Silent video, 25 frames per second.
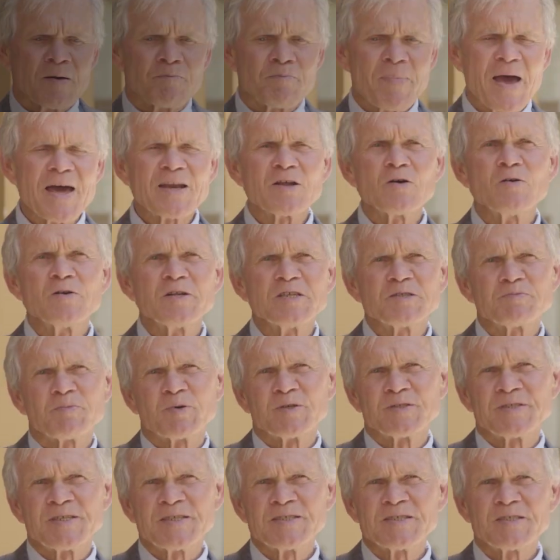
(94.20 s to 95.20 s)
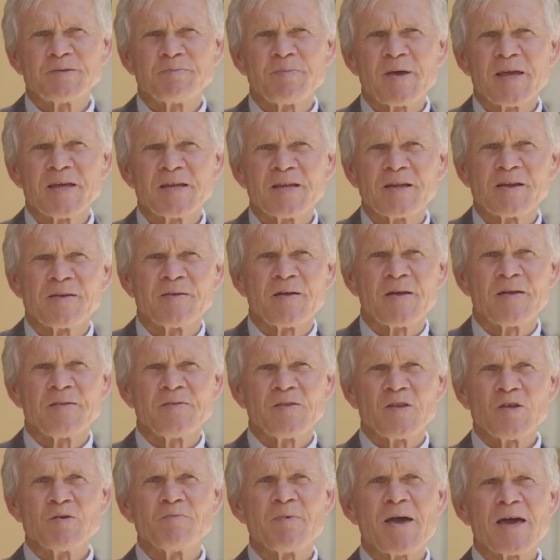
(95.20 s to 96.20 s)
Patagonia is participating in
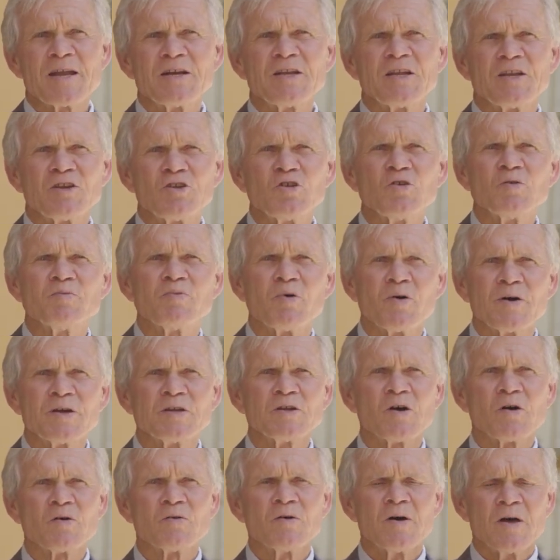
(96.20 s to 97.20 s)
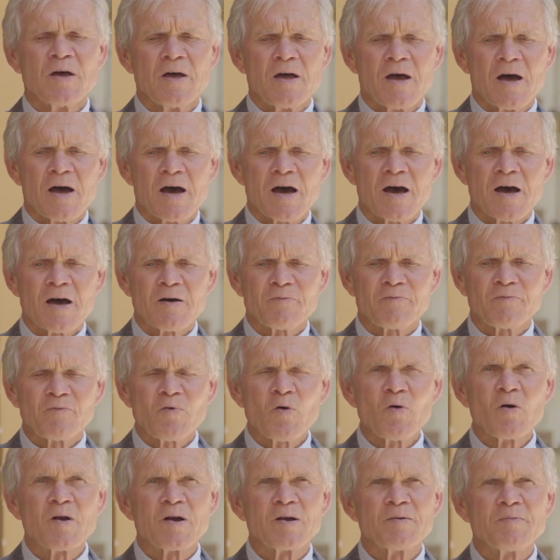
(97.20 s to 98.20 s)
the Humanity 2.0
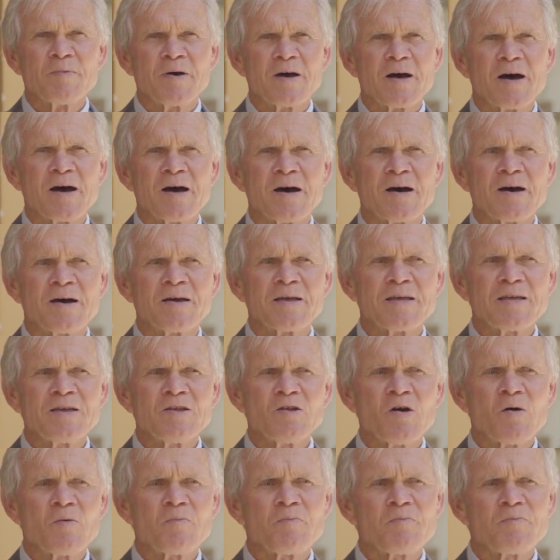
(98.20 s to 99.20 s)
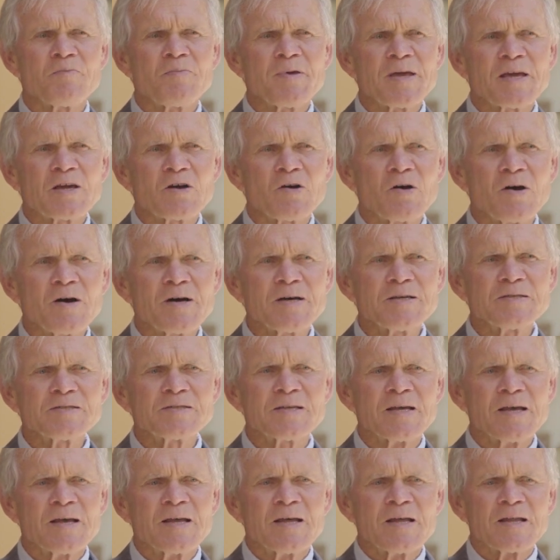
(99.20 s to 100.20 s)
forum, because
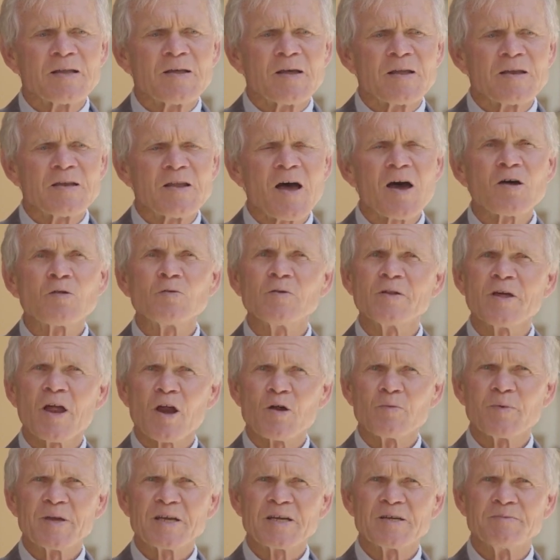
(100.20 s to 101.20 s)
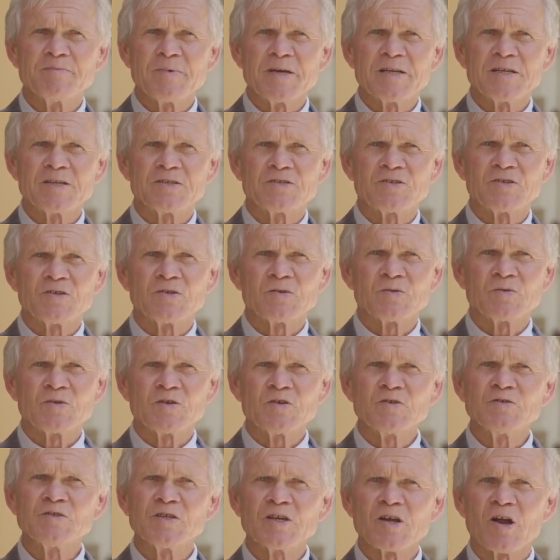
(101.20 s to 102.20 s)
not only are we committed to
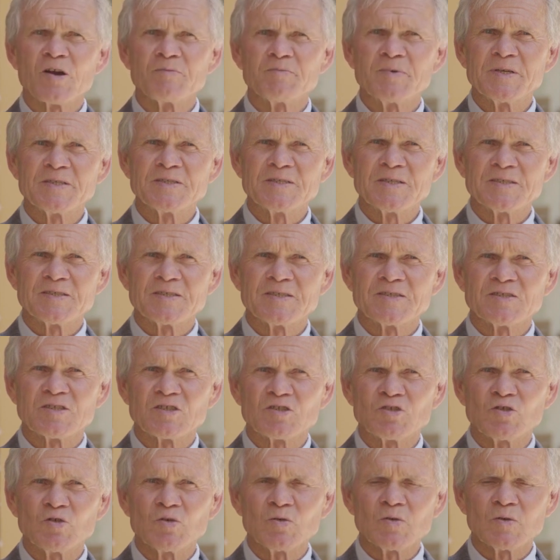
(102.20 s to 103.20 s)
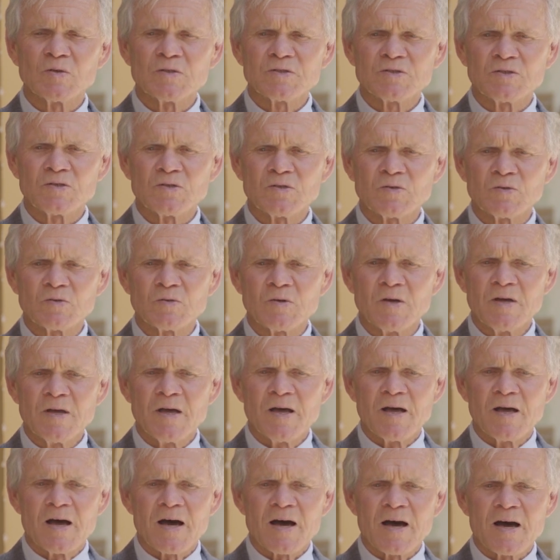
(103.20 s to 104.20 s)
using our business as a tool to
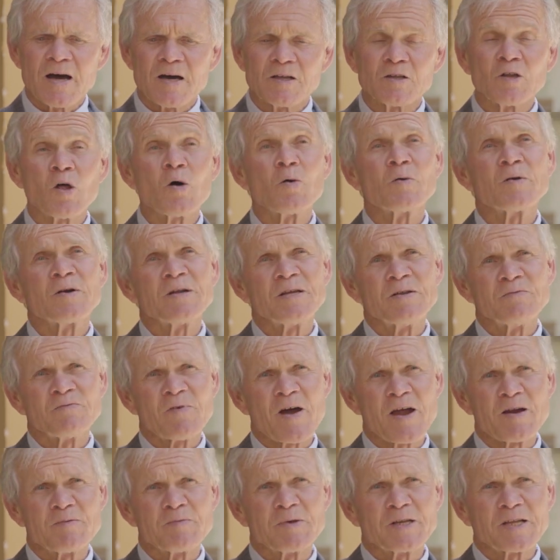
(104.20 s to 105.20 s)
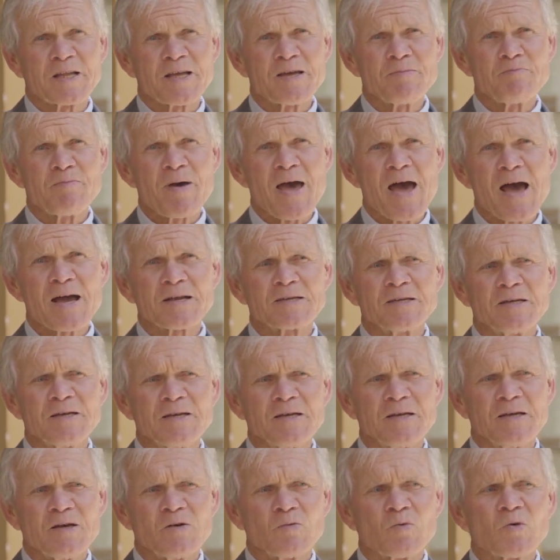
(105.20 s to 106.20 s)
lower environmental impact,
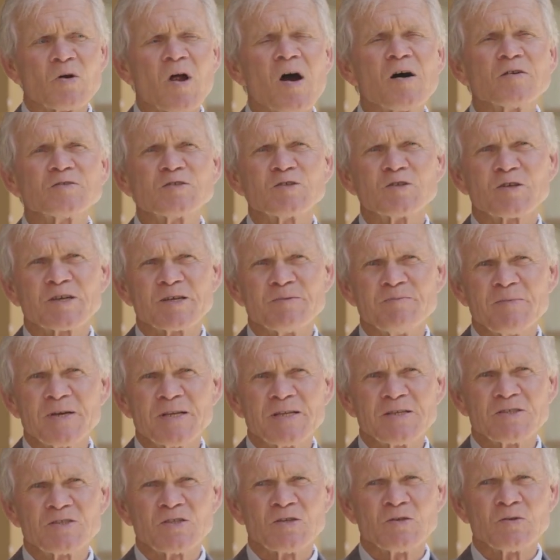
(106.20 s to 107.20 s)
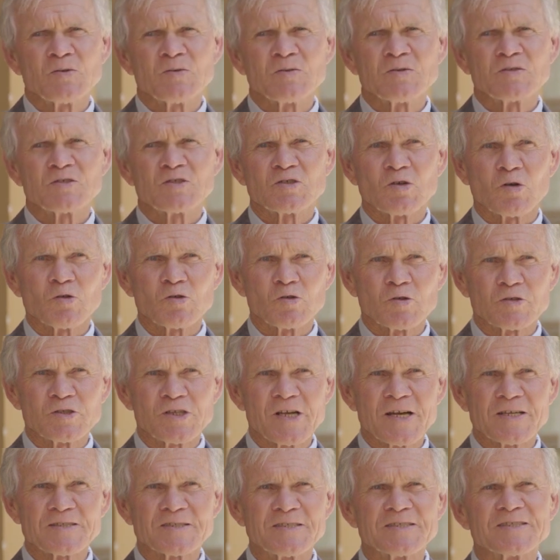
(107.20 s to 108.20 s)
we're also committed to social
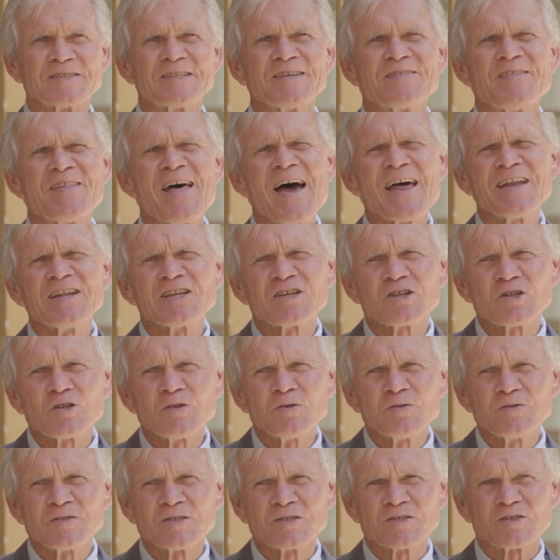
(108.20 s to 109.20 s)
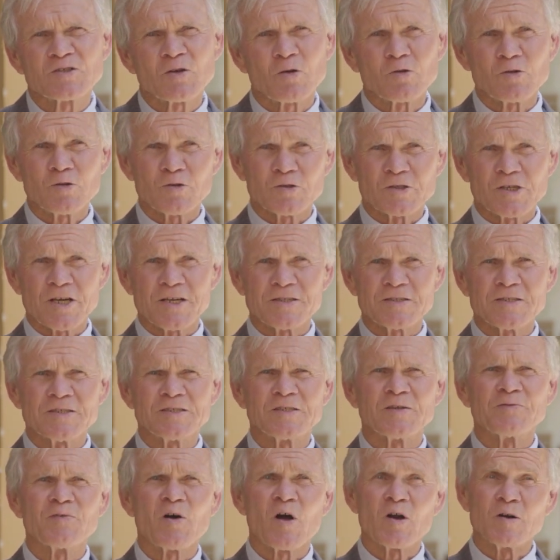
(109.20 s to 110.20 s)
justice, and that includes the social justice
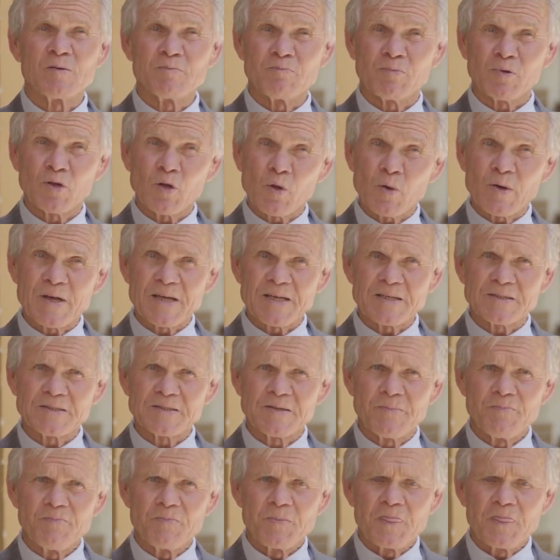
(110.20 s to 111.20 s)
of our employees.